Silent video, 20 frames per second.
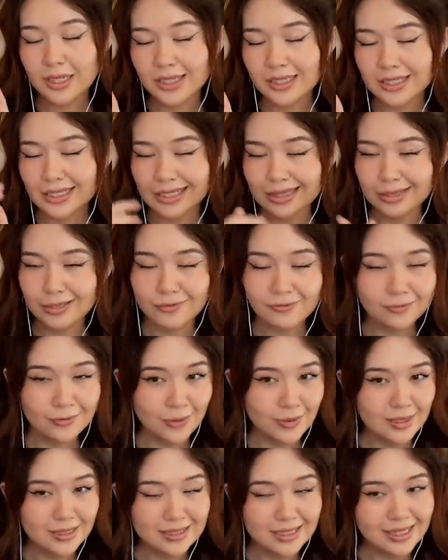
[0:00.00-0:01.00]
you can look
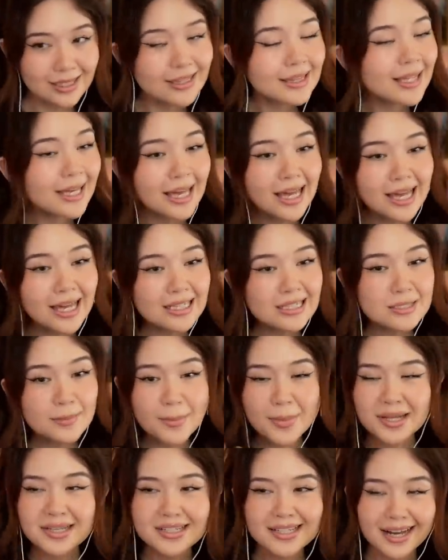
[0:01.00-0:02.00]
forward to that.
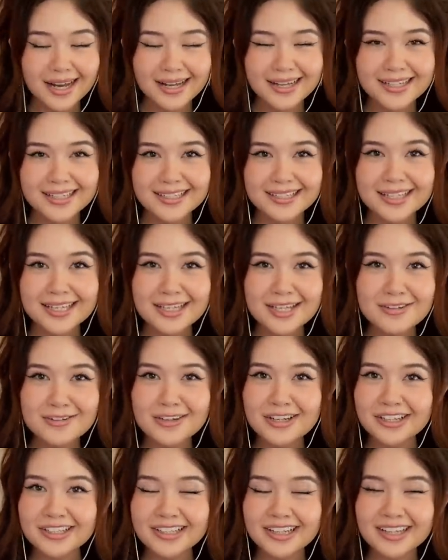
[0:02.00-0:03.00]
But yeah, thank you all
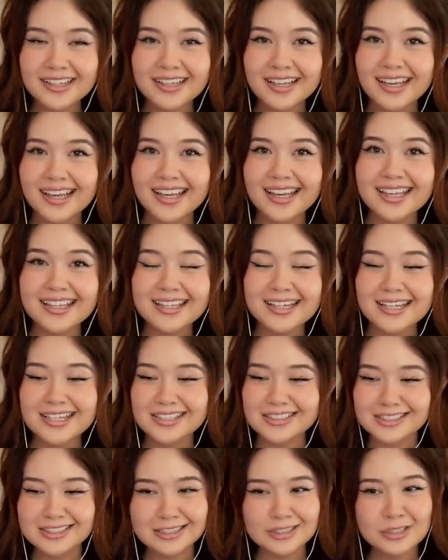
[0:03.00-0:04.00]
again, and I'll
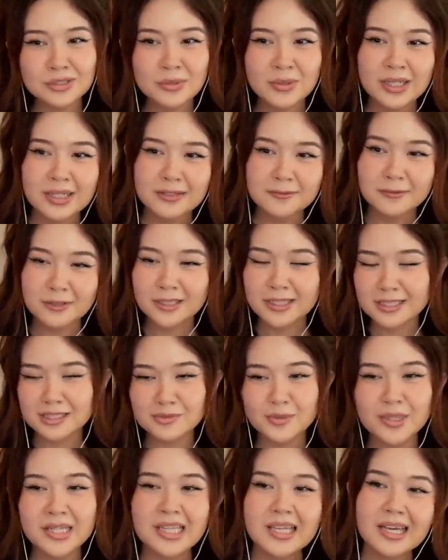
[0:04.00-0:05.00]
see you for the next
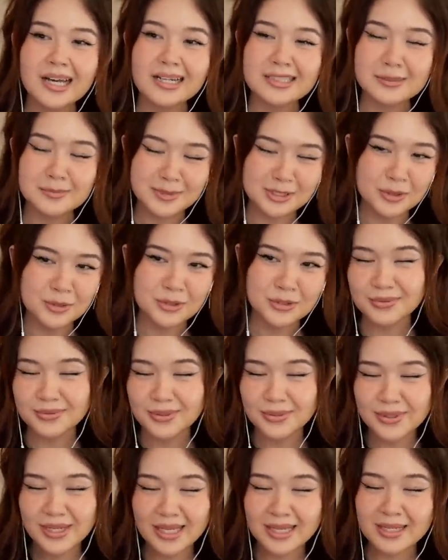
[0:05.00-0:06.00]
one on episode two. Okay,